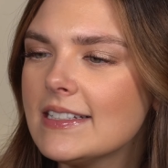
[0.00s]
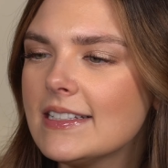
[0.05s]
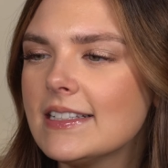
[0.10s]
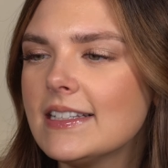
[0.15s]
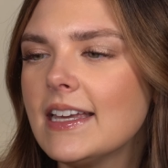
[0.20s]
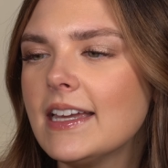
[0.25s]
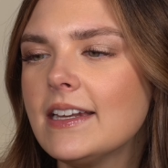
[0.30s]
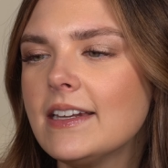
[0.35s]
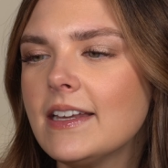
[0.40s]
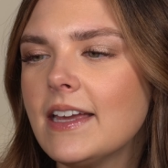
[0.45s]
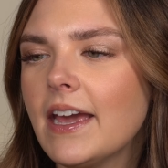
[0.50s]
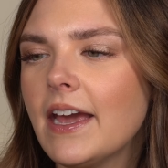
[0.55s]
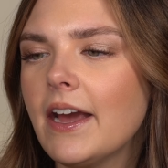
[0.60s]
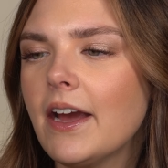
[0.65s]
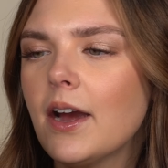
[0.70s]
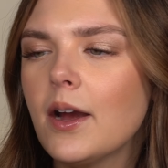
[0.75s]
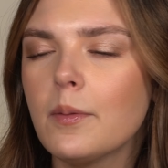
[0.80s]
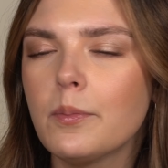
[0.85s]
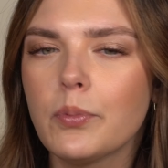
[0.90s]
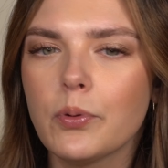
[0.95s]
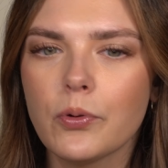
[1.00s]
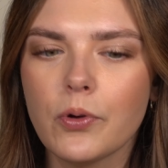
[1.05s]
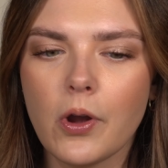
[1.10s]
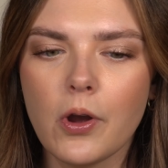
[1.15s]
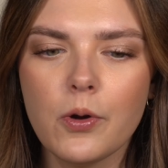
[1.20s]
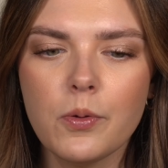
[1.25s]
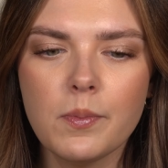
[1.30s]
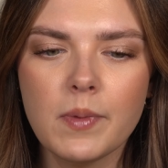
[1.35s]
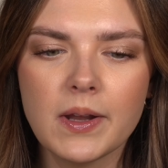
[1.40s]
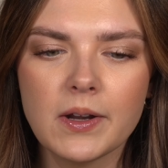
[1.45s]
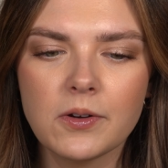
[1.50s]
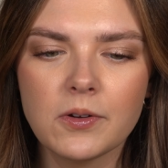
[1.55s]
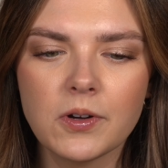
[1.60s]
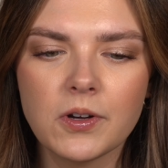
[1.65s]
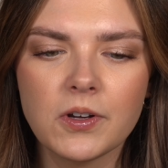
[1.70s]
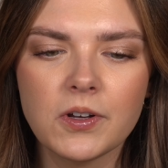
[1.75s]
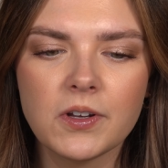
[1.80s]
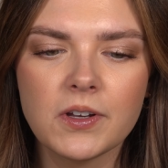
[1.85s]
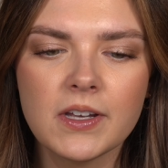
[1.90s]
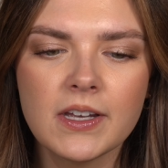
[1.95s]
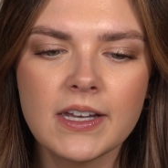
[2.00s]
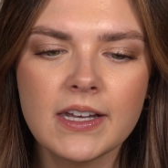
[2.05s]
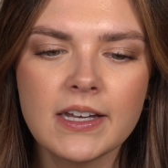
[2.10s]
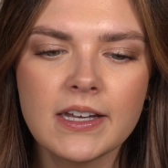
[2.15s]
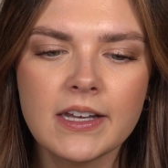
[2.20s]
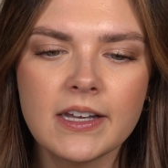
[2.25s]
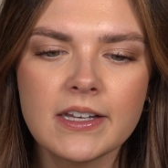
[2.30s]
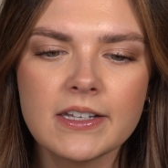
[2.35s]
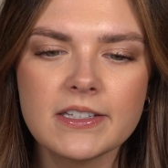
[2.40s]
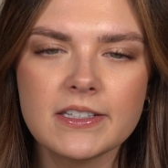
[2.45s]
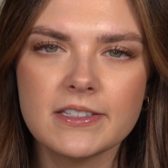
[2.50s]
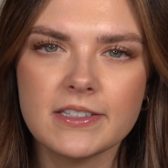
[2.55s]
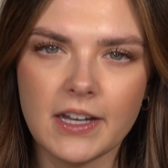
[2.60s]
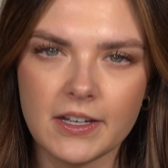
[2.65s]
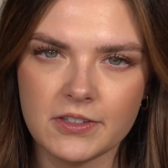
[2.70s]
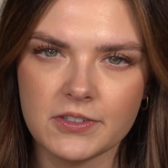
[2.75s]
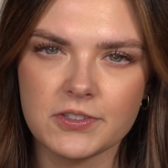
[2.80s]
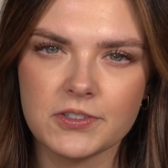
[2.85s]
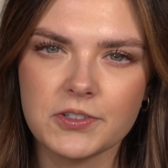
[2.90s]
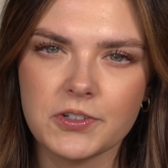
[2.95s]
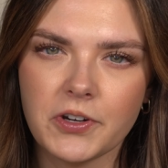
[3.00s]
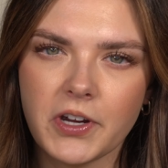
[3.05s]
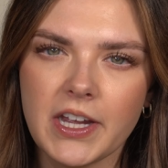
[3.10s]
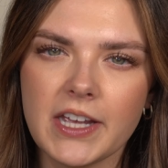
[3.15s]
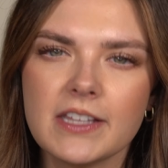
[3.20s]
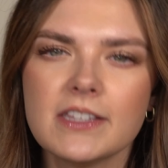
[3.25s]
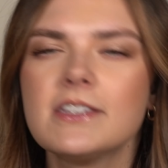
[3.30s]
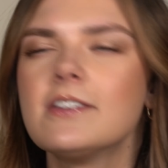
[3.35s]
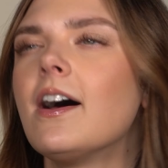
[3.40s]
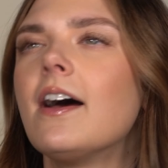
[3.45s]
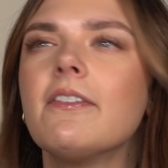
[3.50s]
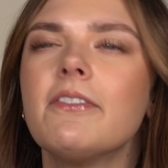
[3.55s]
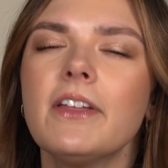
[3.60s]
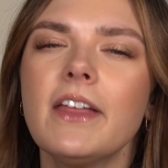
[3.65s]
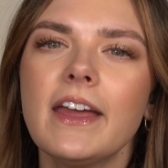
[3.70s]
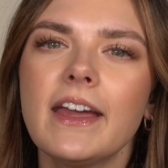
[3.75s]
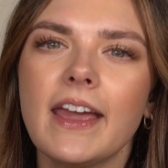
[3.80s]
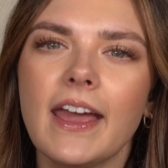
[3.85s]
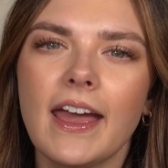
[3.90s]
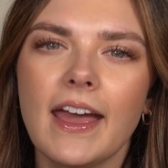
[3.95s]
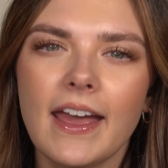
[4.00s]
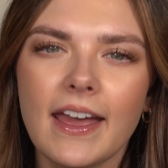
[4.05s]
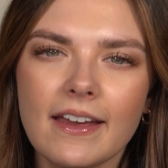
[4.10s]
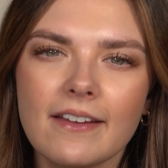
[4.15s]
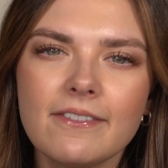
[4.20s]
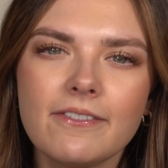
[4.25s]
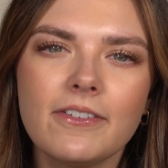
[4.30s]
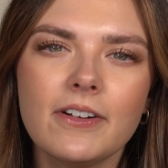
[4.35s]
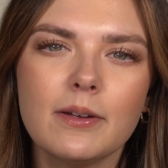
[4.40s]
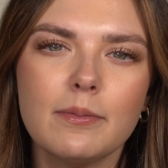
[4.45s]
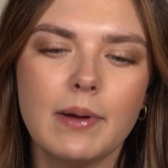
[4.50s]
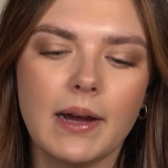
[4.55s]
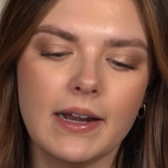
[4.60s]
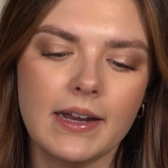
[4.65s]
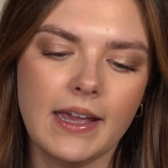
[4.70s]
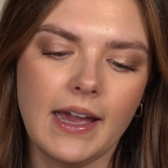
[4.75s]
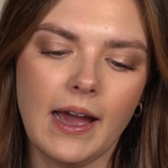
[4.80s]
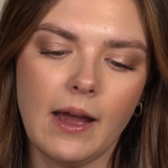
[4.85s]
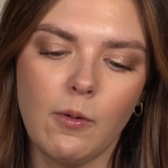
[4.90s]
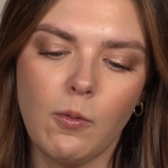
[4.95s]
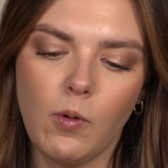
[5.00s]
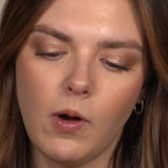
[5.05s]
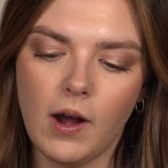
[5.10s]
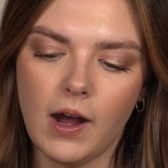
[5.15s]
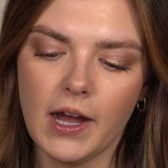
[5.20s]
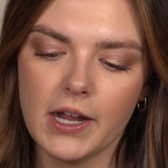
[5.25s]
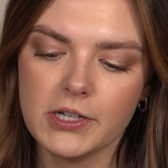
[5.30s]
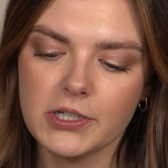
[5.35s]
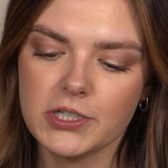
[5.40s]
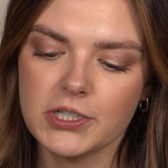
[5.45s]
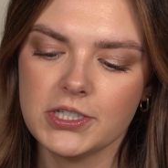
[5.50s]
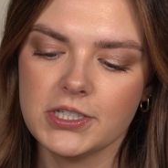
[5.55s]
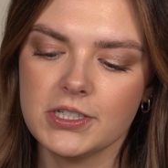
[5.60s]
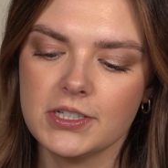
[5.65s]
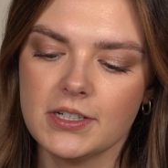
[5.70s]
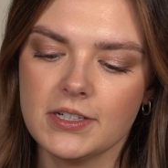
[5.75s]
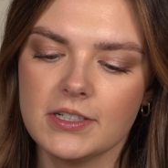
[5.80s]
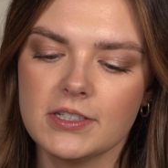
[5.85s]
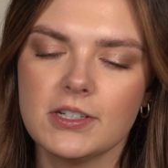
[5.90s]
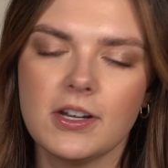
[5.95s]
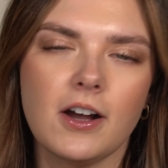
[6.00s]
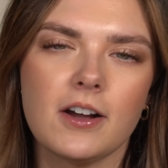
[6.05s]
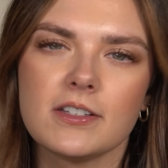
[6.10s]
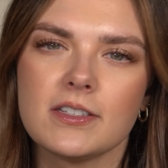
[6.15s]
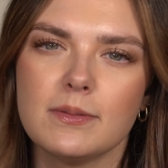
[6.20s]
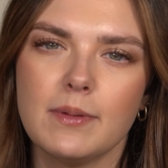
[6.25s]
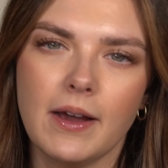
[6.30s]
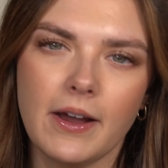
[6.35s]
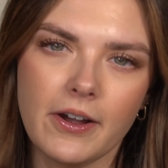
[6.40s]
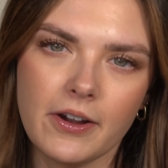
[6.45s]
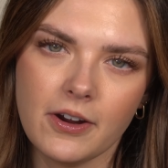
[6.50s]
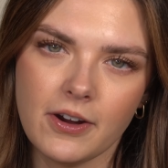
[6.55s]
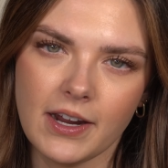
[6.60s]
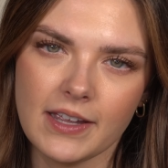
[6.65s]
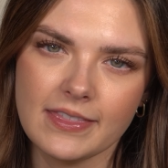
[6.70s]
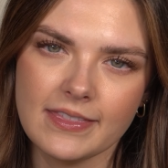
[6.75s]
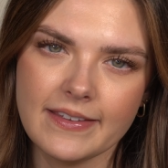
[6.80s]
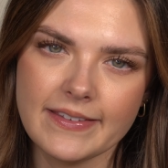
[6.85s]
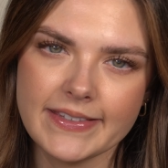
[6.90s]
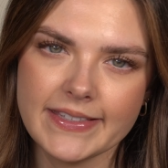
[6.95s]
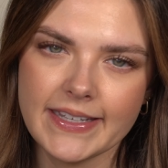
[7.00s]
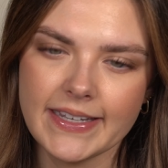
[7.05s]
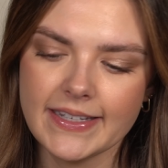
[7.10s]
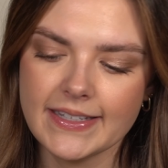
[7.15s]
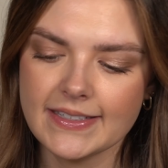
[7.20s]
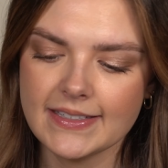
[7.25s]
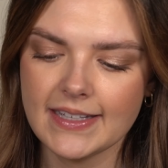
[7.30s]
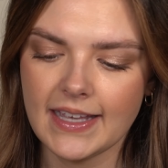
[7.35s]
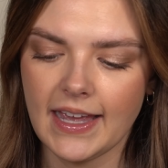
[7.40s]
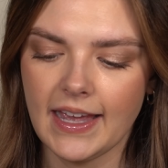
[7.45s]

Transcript: Skincare Pro Mineral sunscreen. So I feel like everybody I watch talks about how great this is.